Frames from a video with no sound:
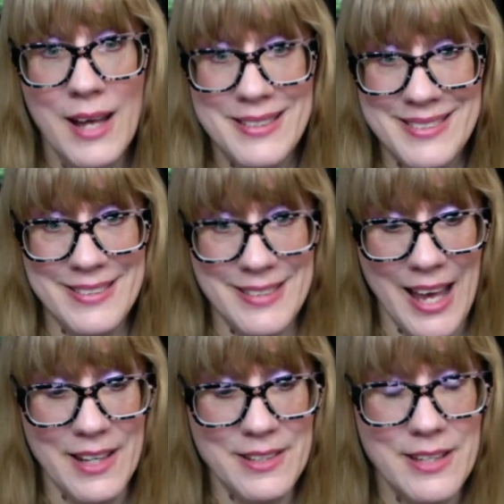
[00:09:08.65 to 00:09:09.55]

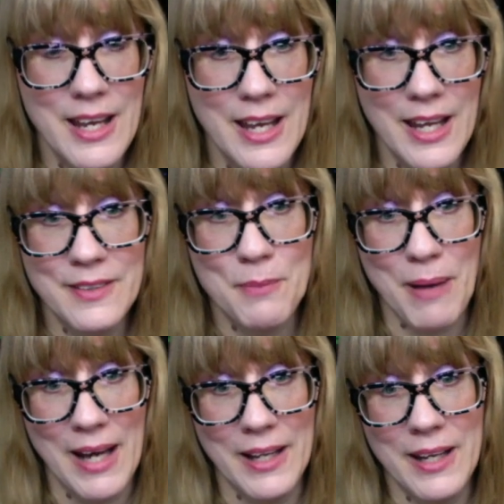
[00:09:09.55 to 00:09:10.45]
scent in the
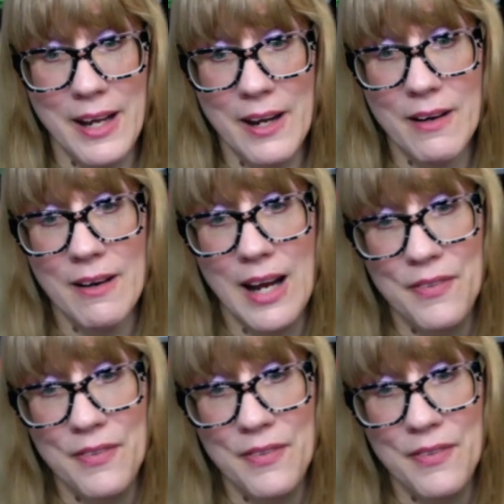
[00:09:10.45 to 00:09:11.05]
body care,